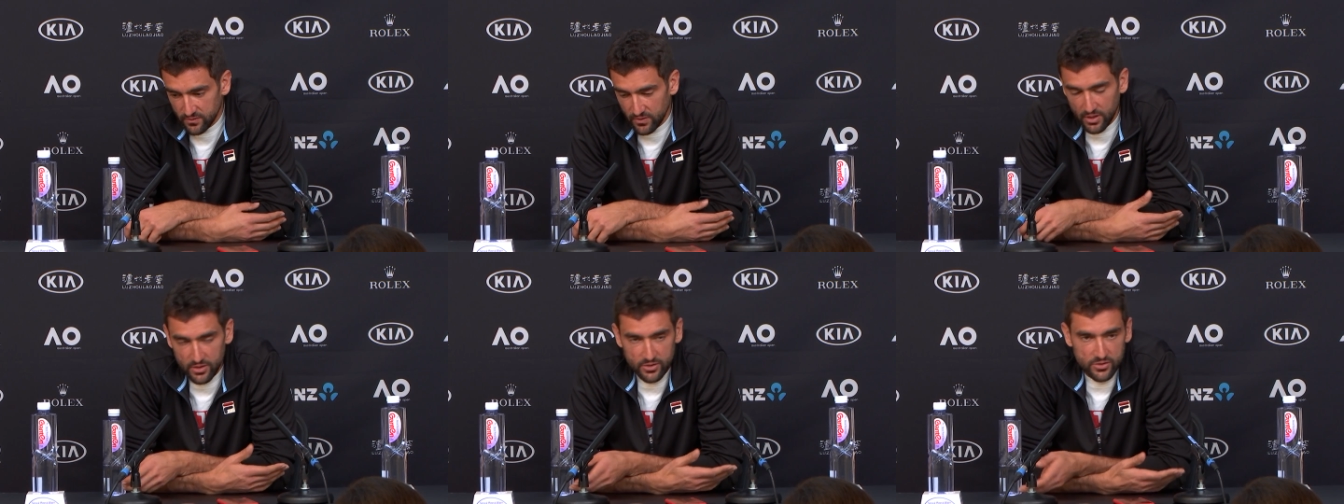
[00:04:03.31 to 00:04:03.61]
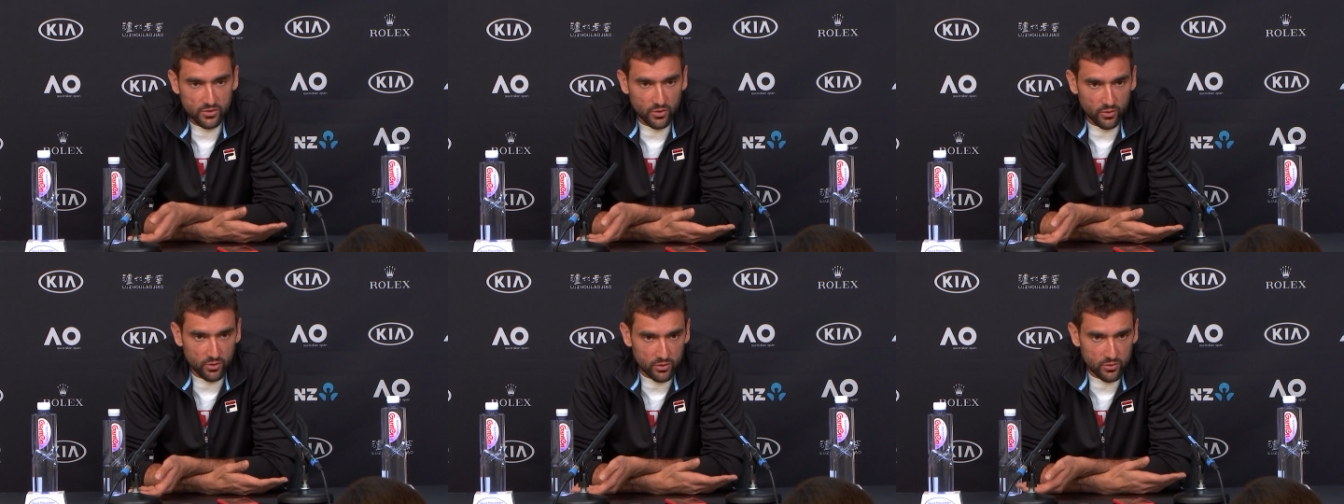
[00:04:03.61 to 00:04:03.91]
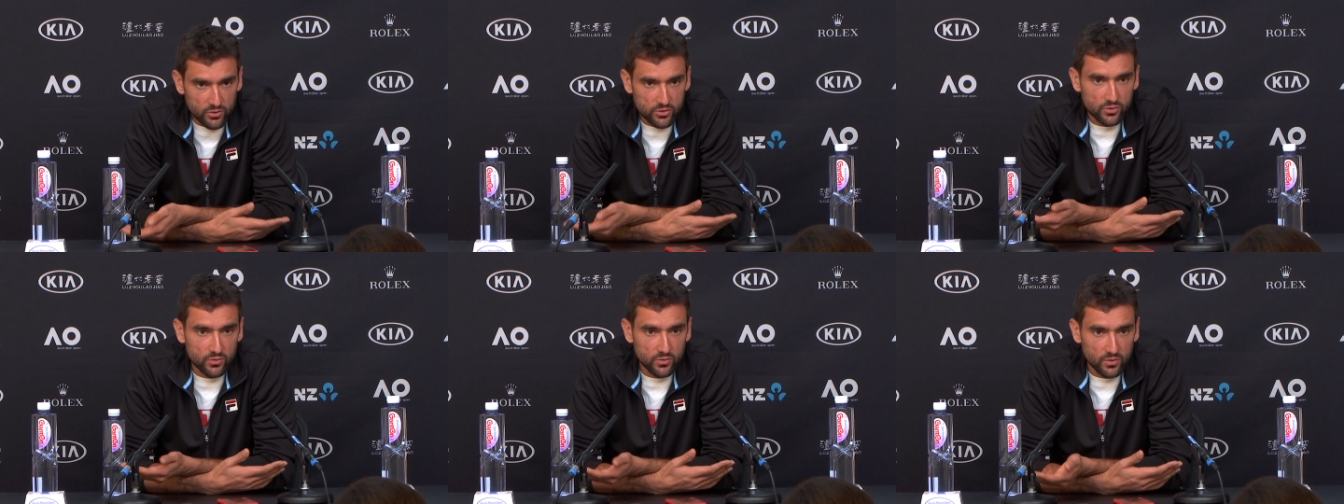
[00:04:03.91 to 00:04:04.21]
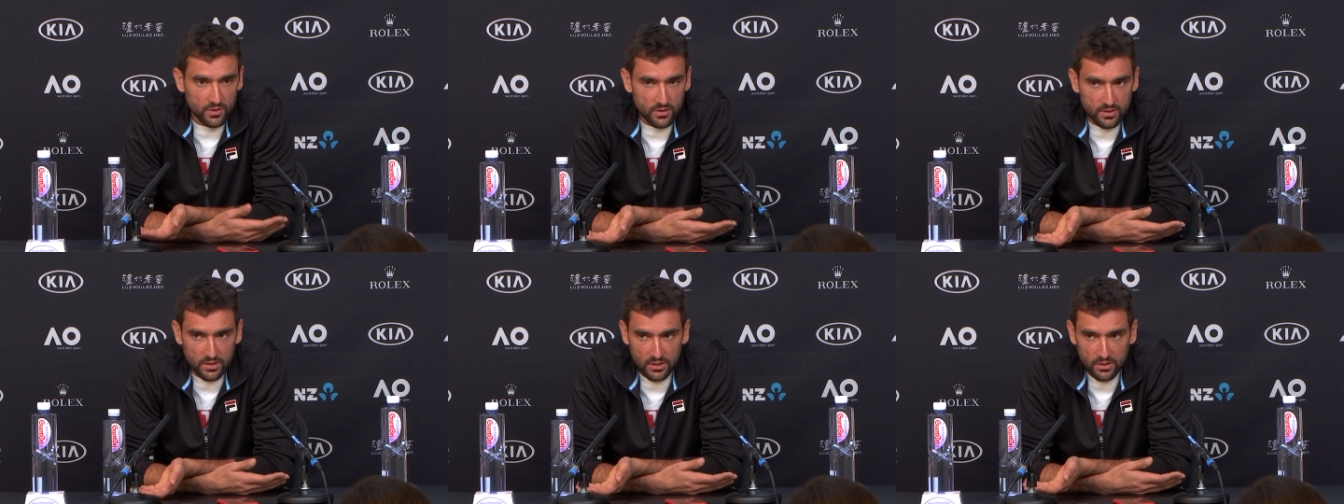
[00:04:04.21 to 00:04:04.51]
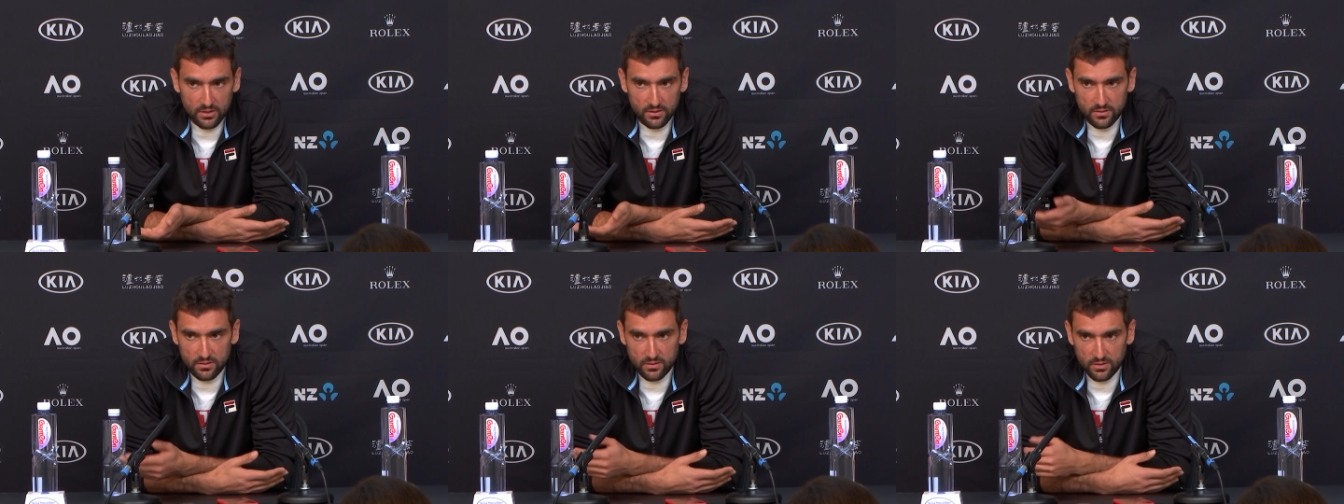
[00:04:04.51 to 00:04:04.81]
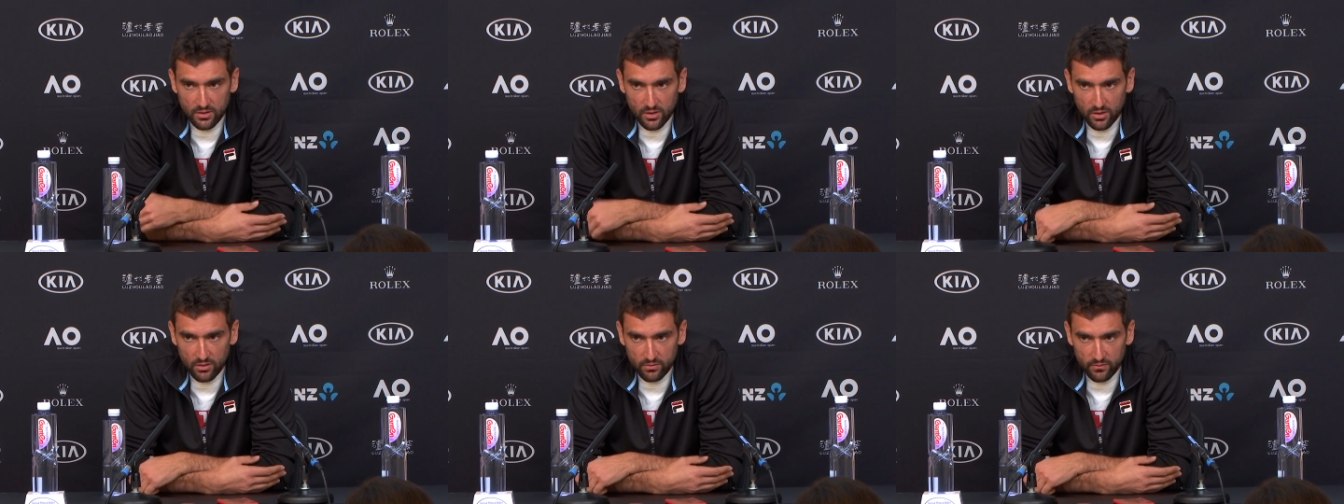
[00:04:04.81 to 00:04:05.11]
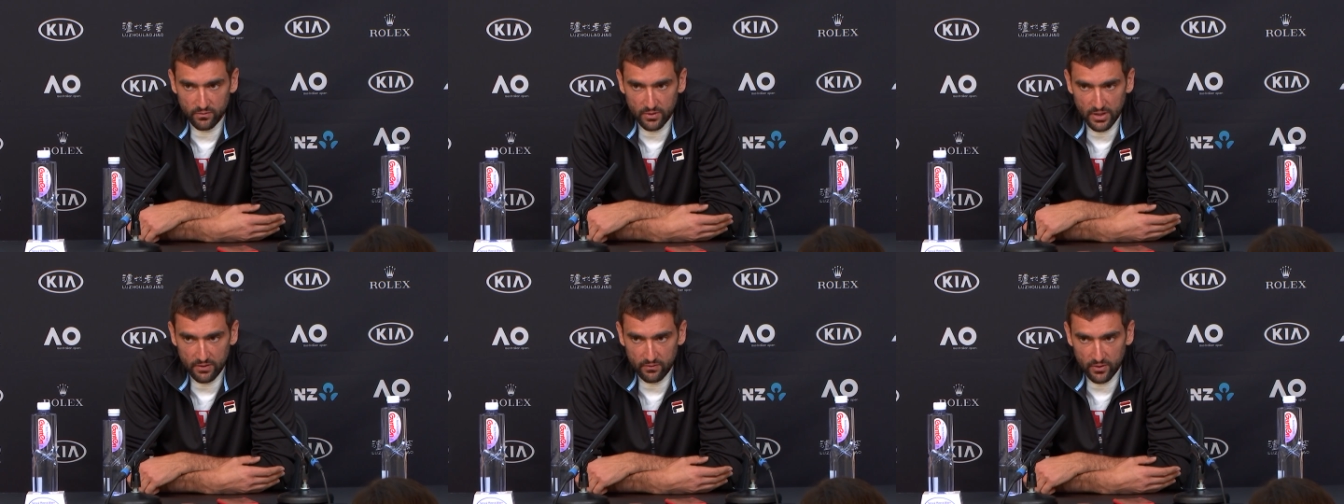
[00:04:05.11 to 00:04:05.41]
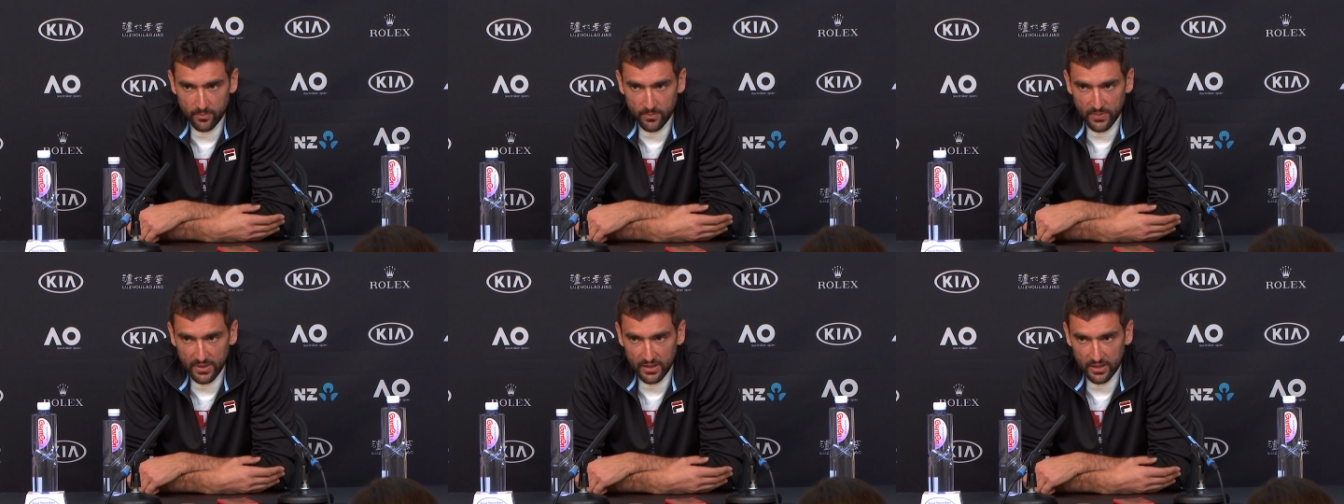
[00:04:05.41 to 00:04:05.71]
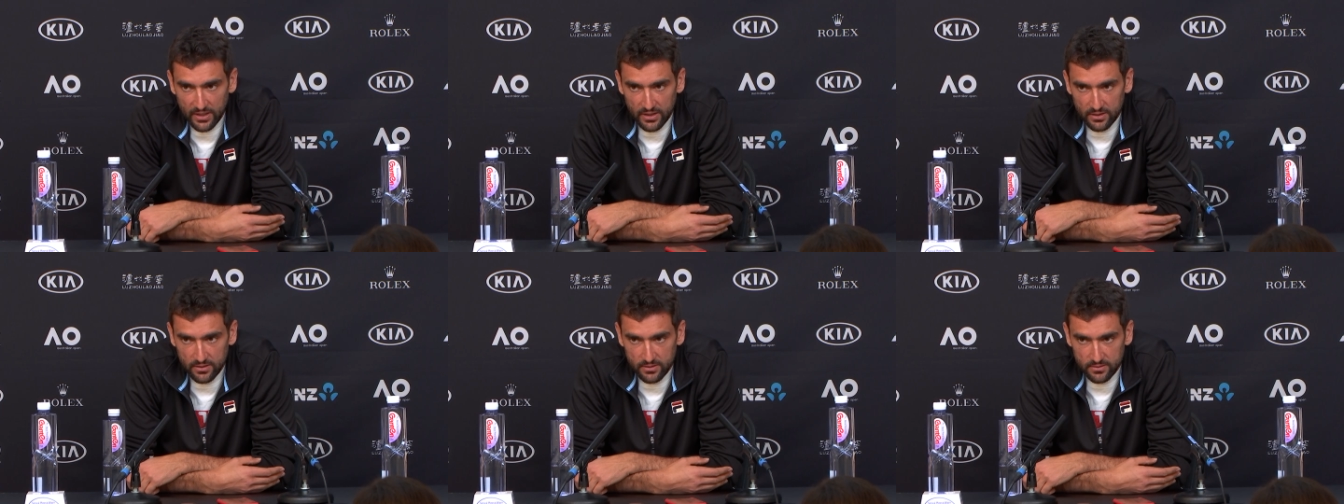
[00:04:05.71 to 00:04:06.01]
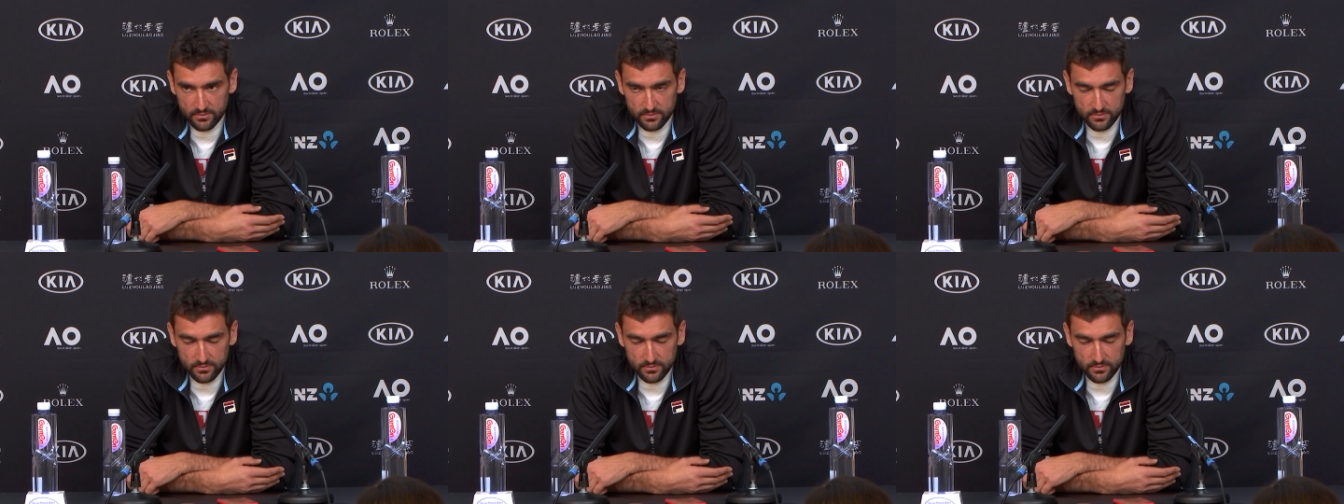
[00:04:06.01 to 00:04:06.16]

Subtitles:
we are so used to it, and, you know, we never play